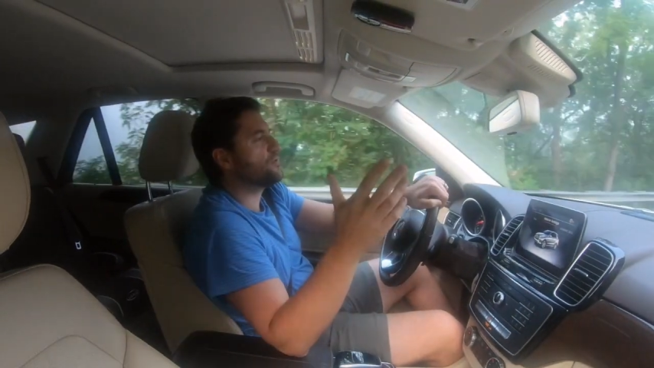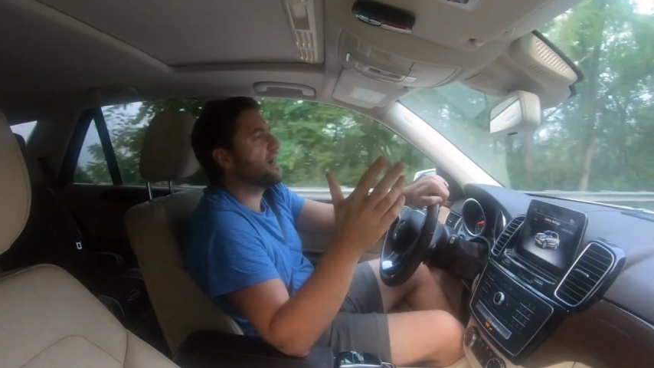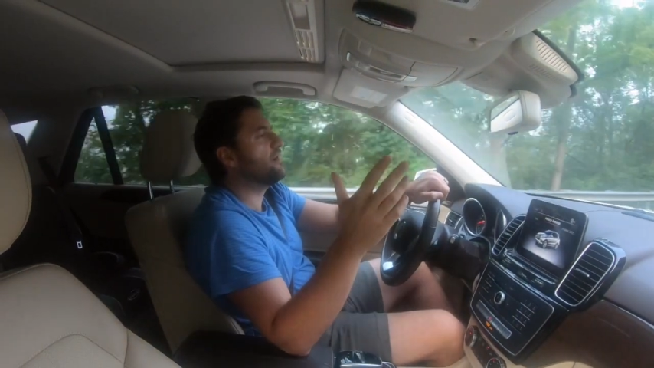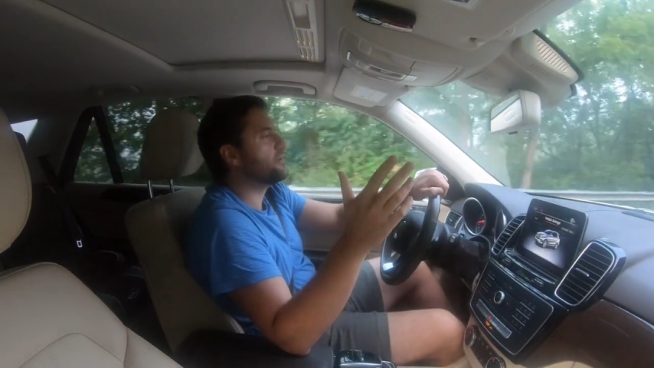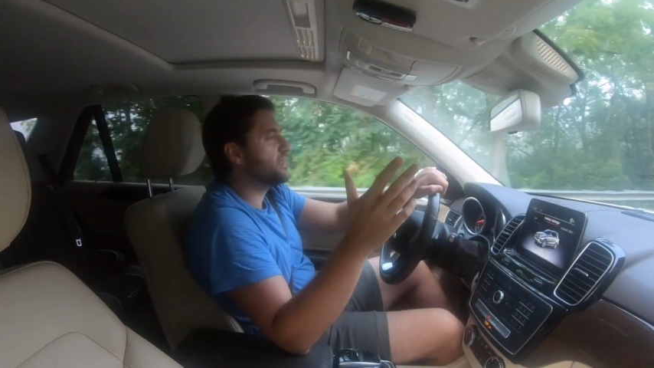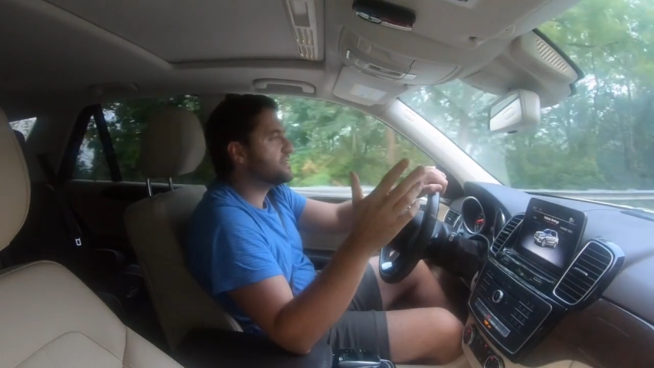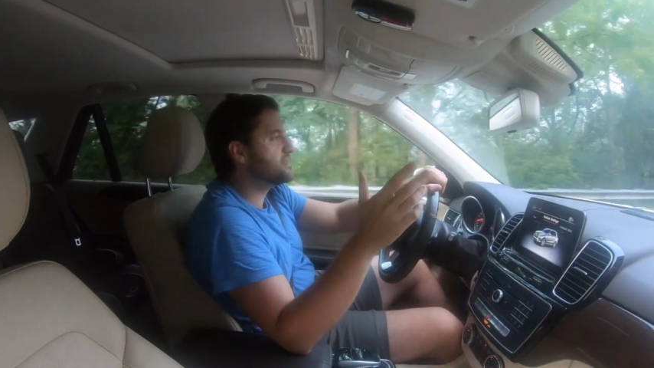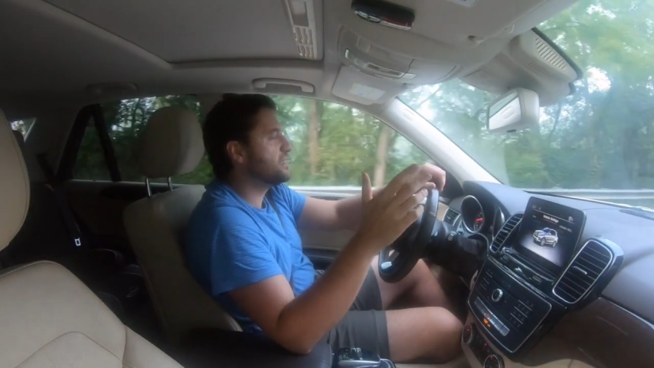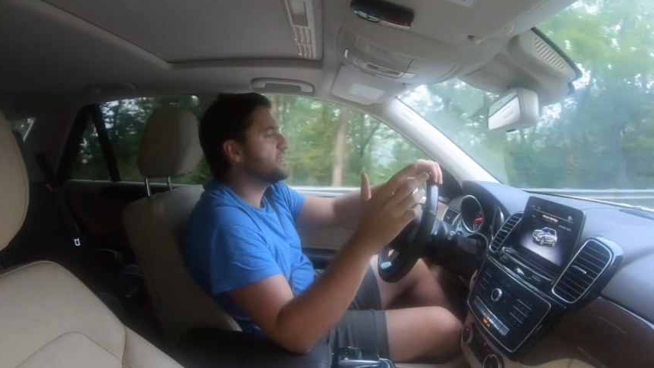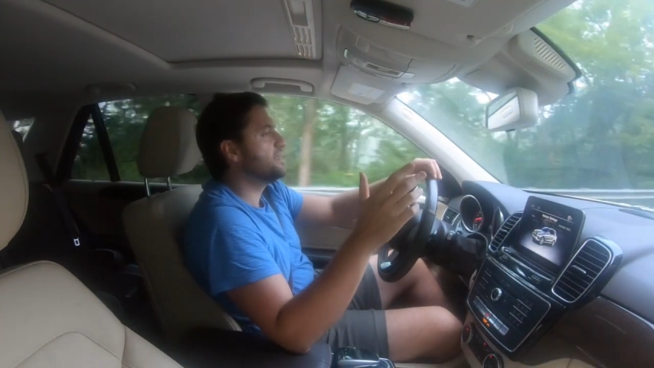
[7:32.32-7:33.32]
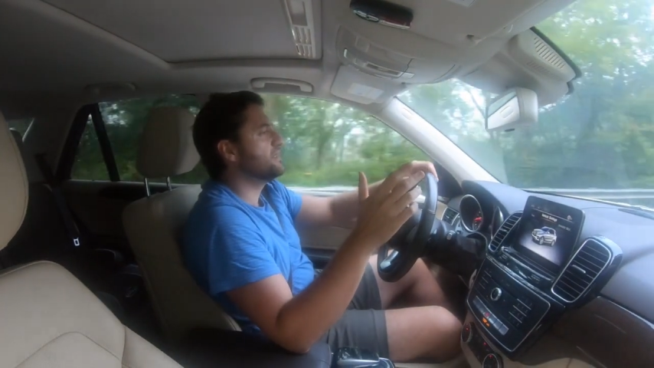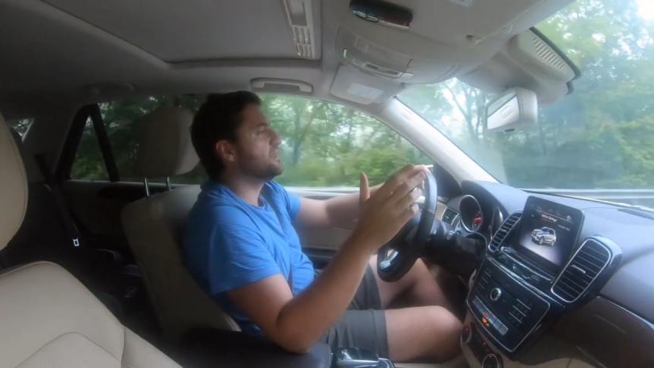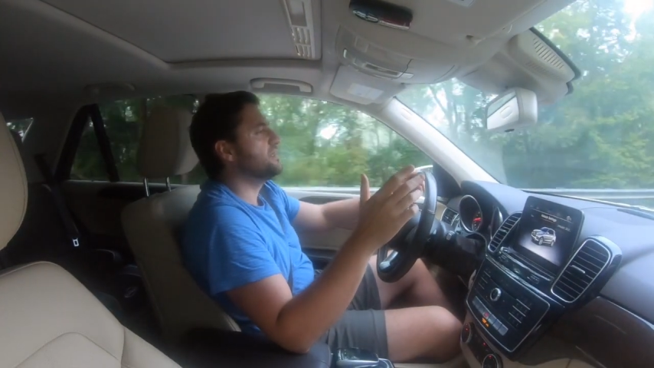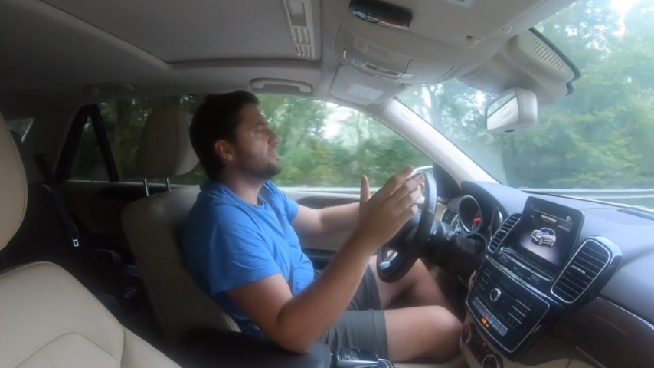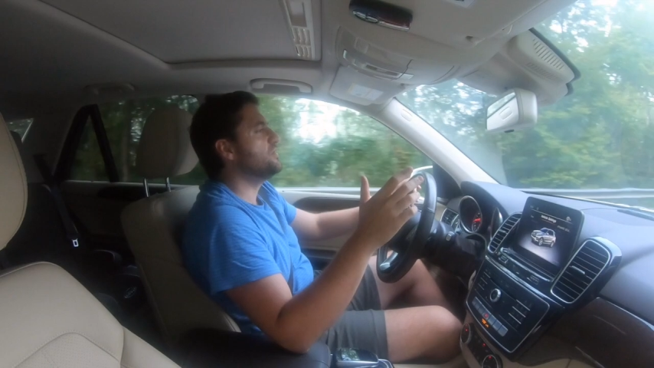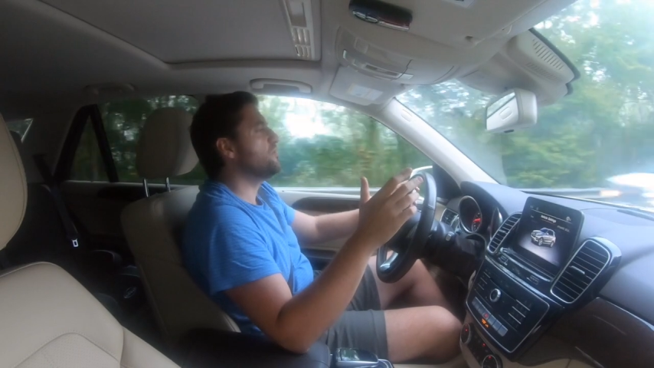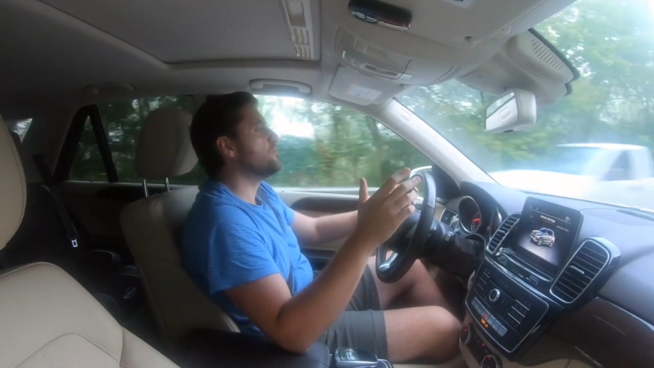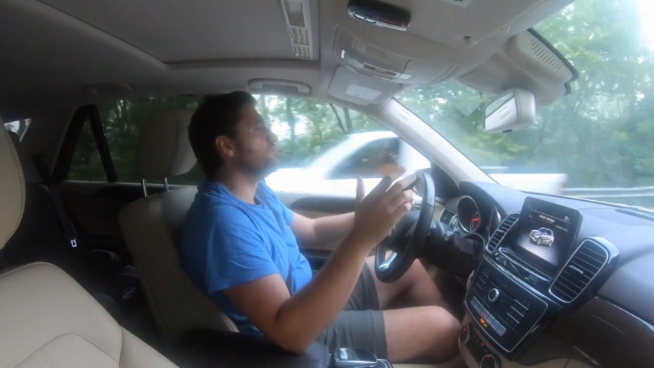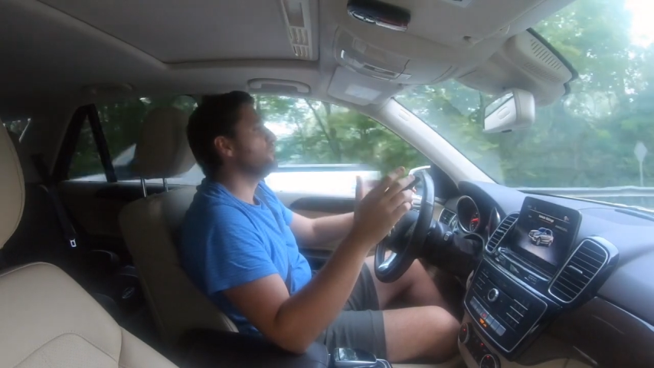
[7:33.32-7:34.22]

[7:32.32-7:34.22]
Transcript: your Audis, you know,